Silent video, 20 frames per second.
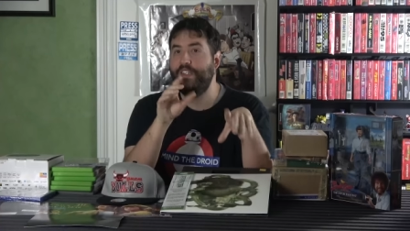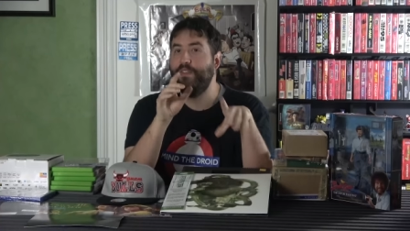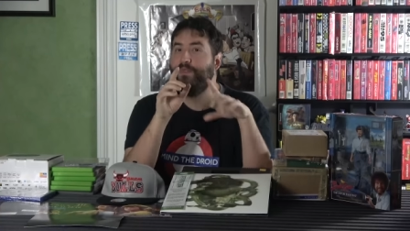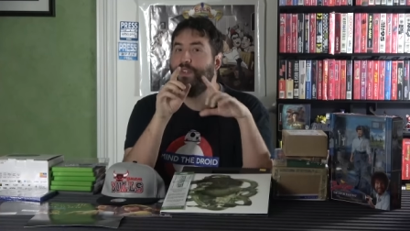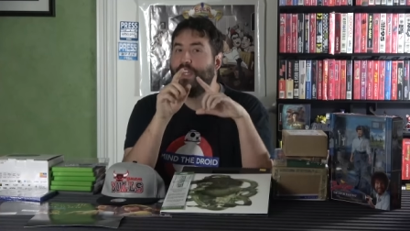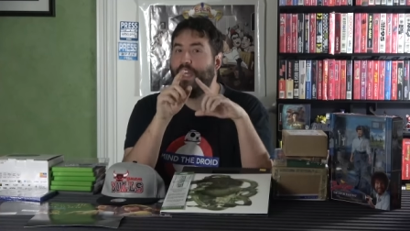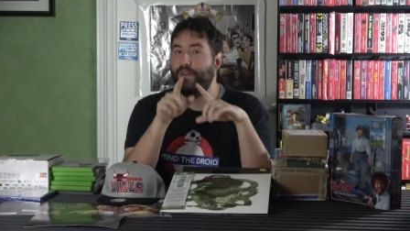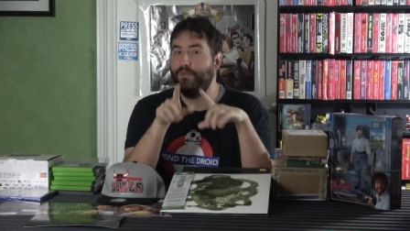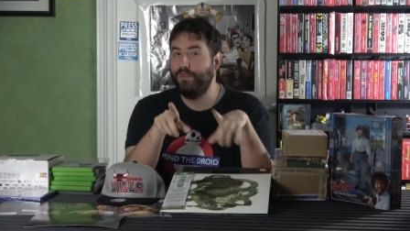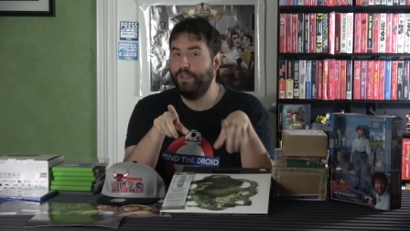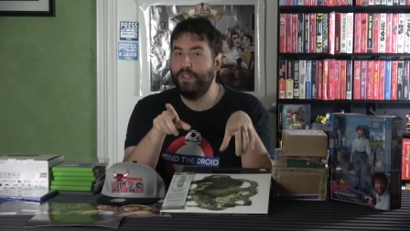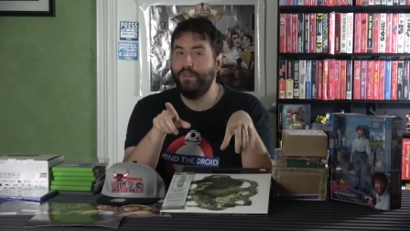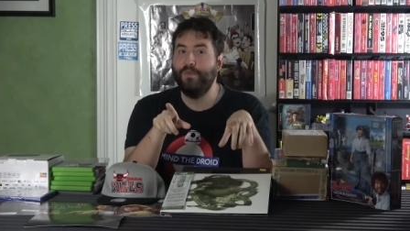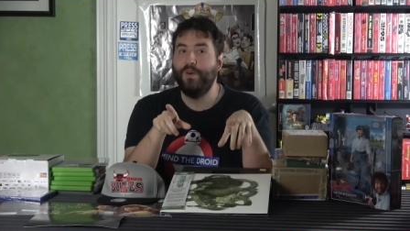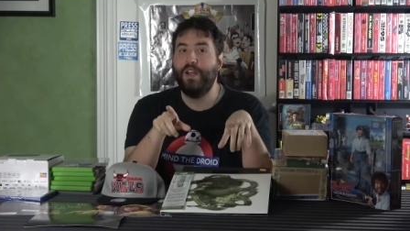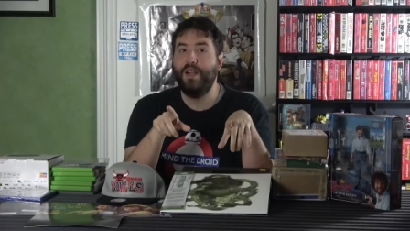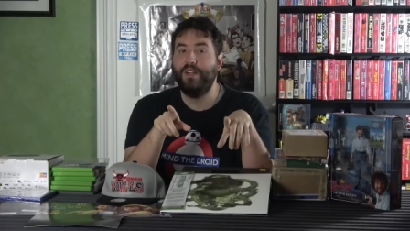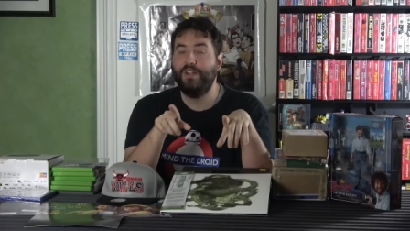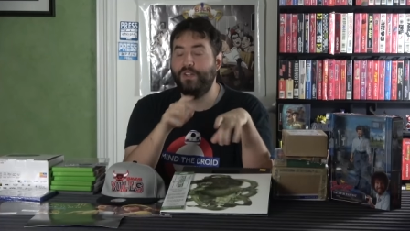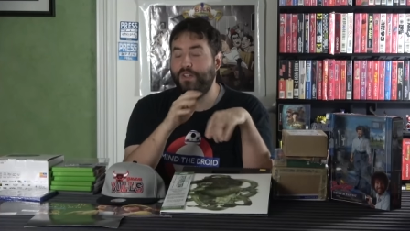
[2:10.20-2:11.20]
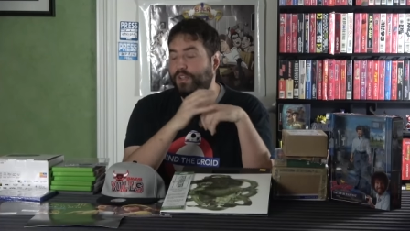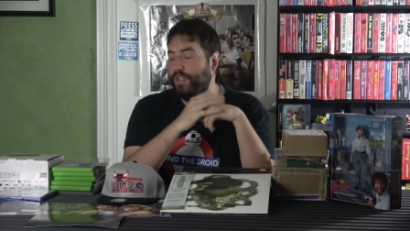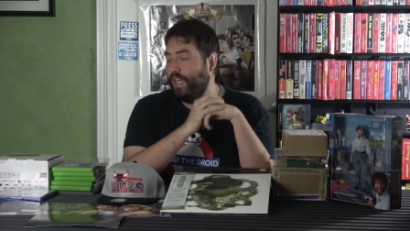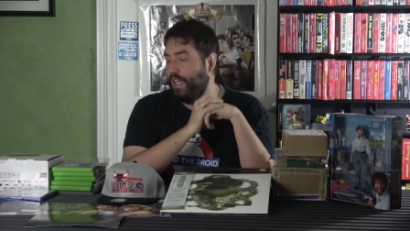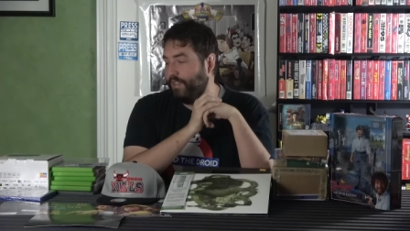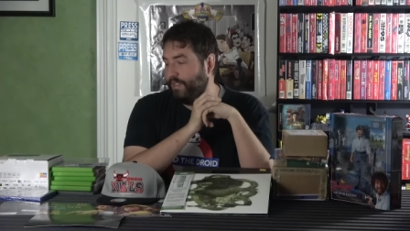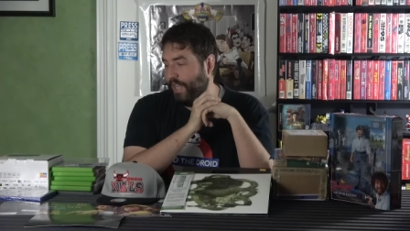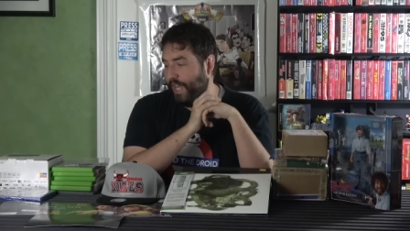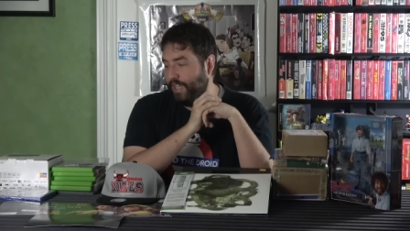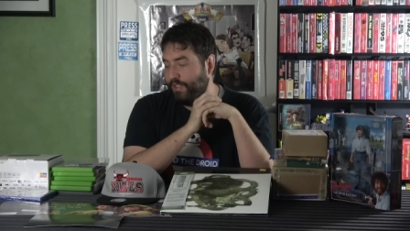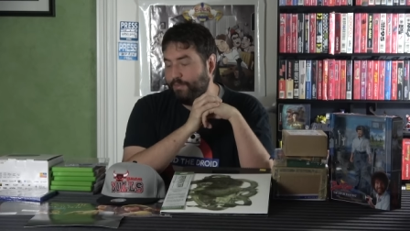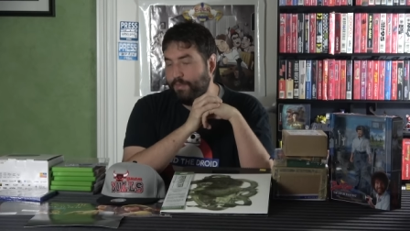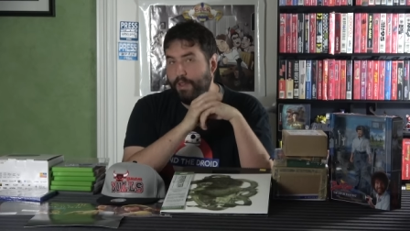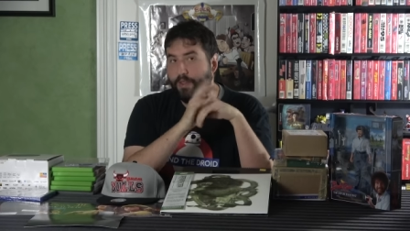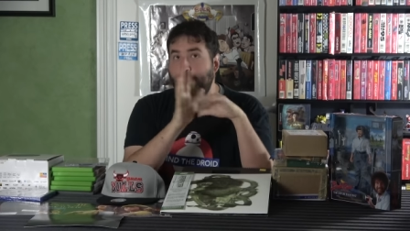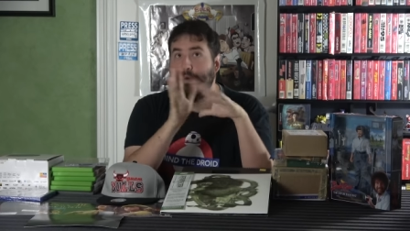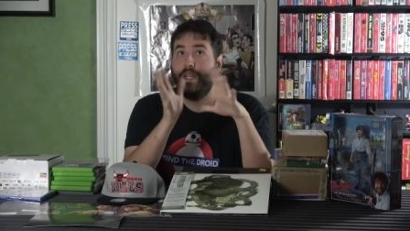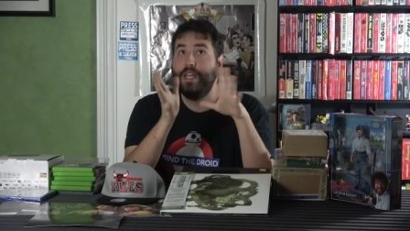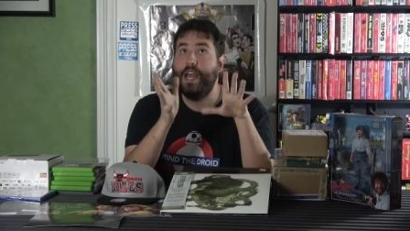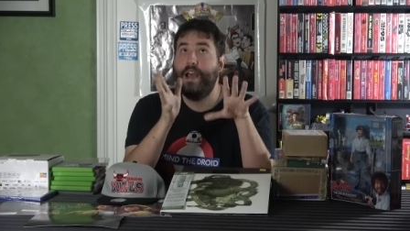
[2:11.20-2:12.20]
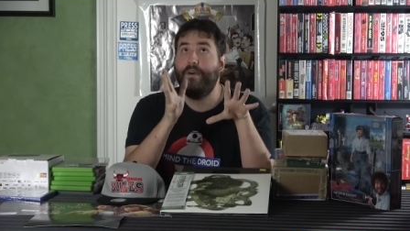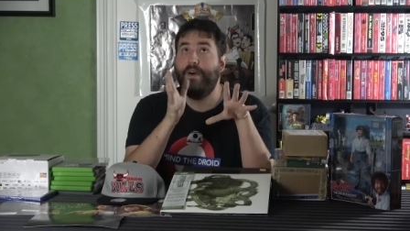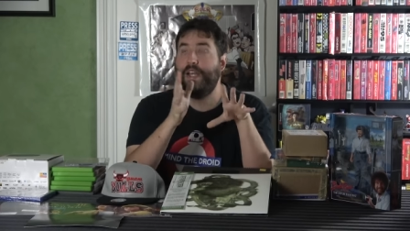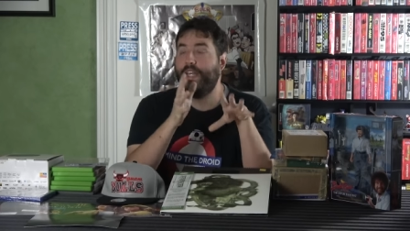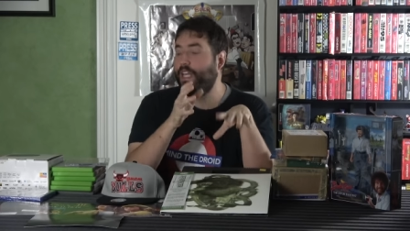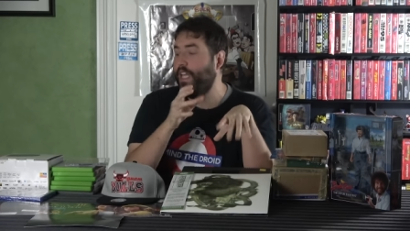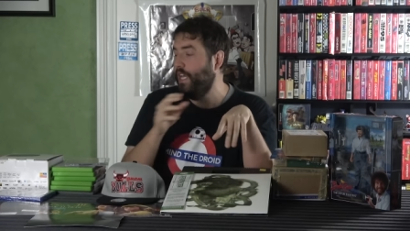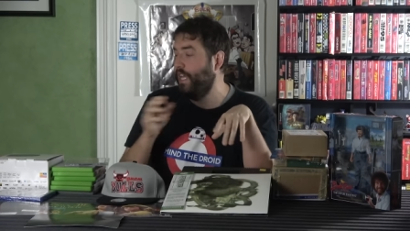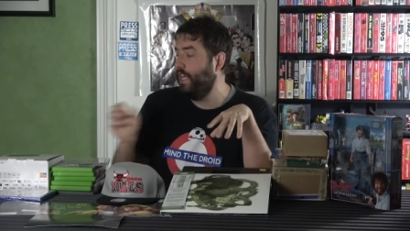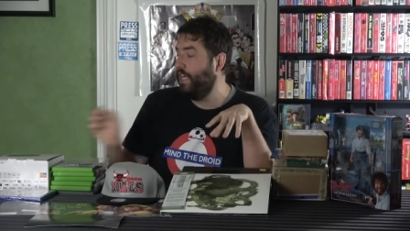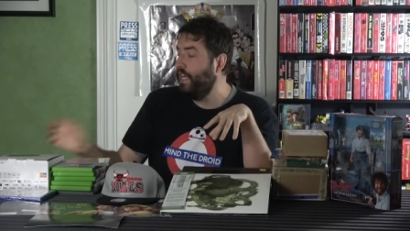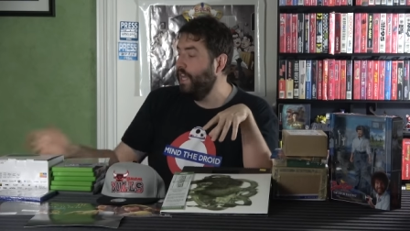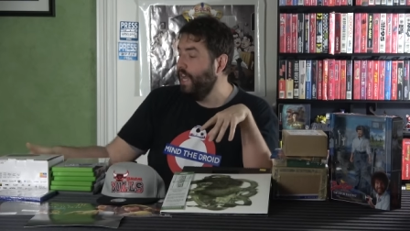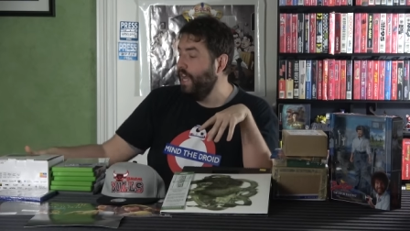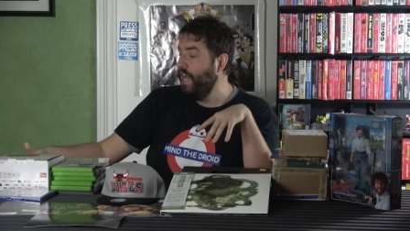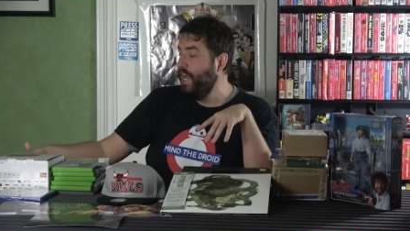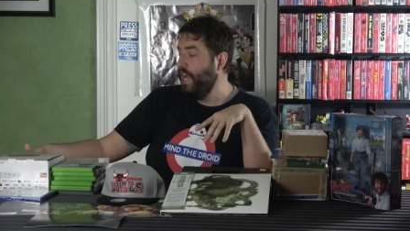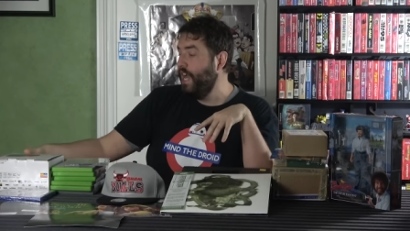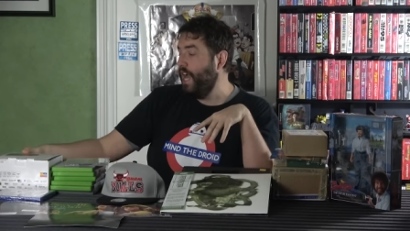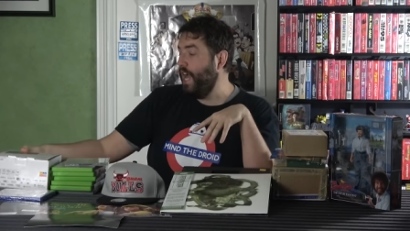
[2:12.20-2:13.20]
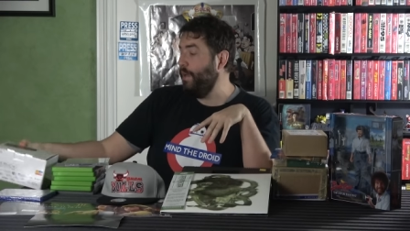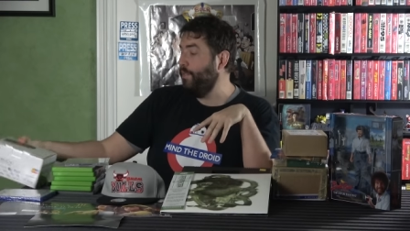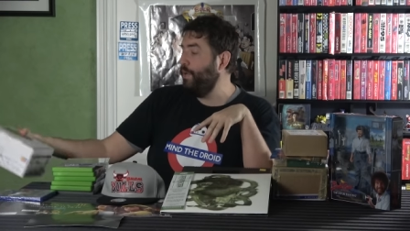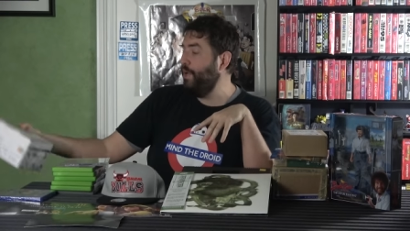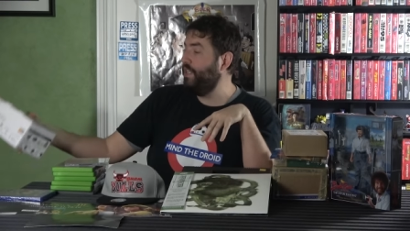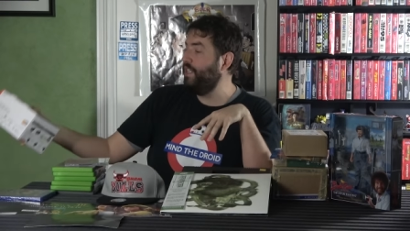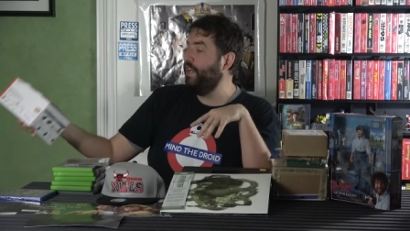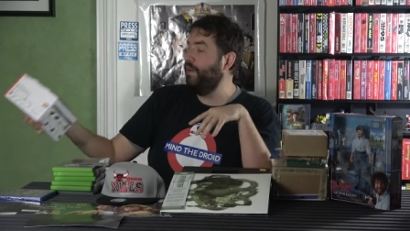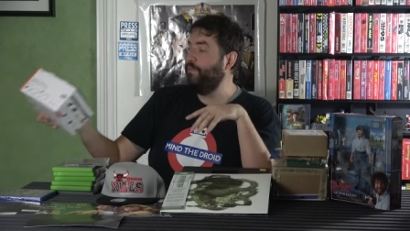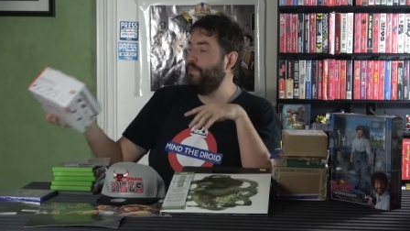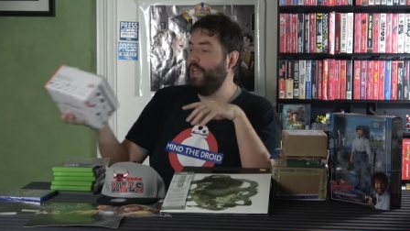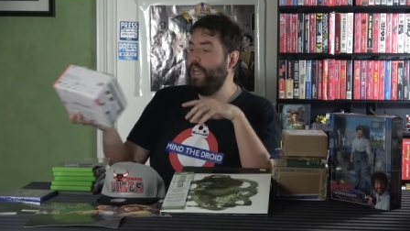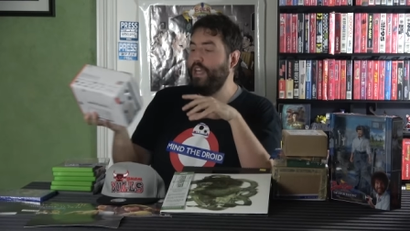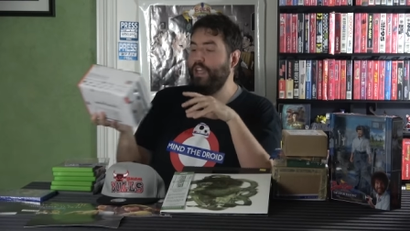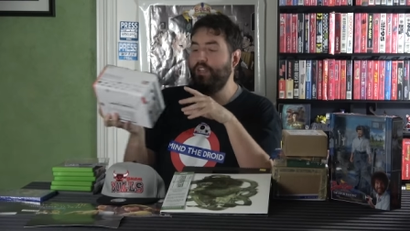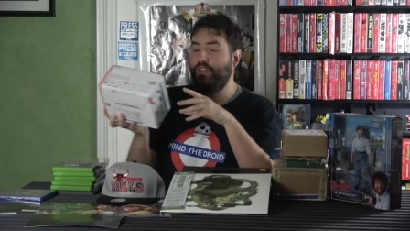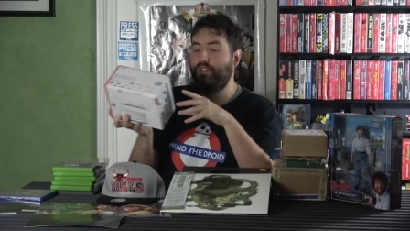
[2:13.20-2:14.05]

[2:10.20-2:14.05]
something I really wanted to show you guys last month, but now I can. I picked up a